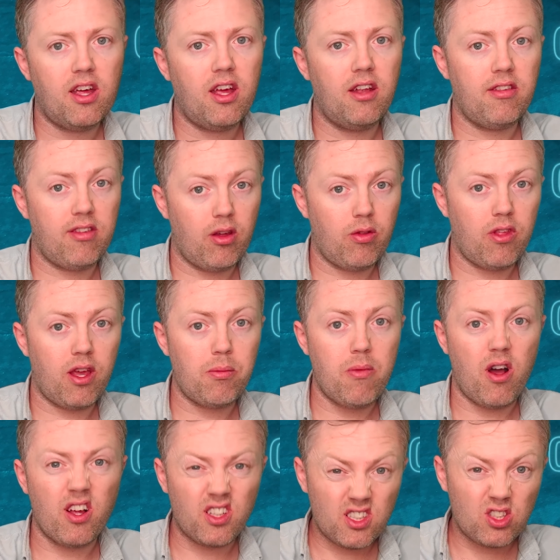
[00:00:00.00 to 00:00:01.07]
And so they
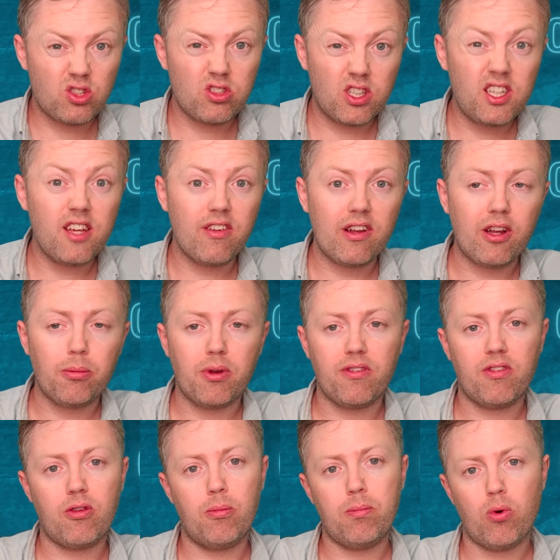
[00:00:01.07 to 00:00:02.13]
might give a little bit of
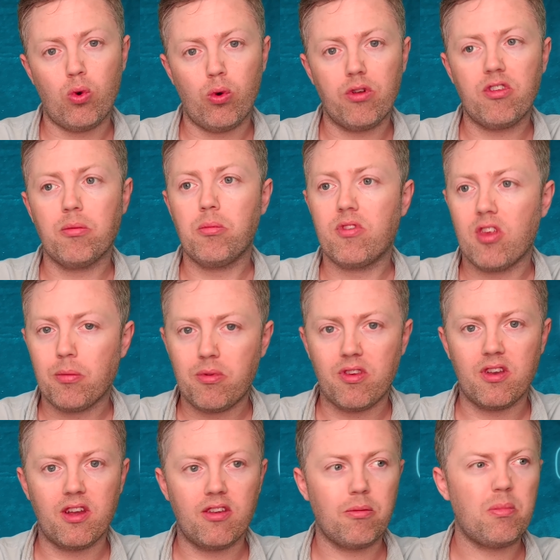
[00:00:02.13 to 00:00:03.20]
support, some
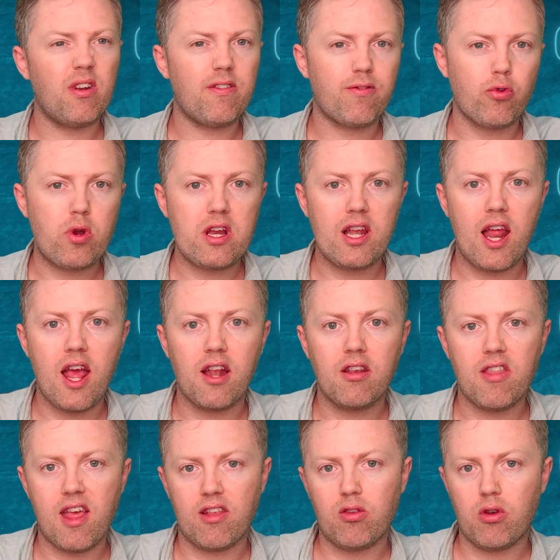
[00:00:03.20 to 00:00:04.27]
subsidies, a bit of free land,
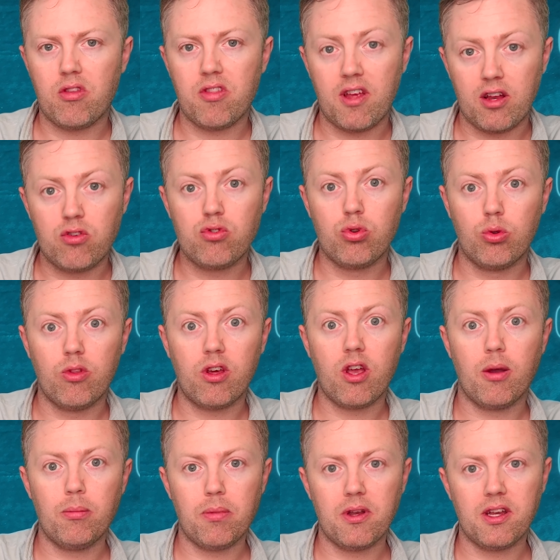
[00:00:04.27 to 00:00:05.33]
that sort of thing, to the
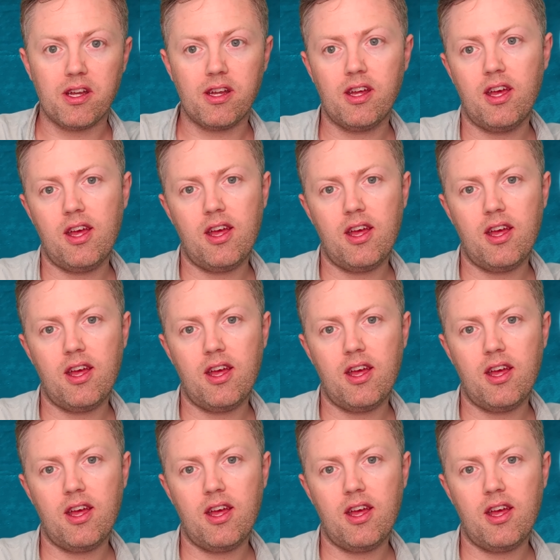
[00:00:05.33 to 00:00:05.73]
company,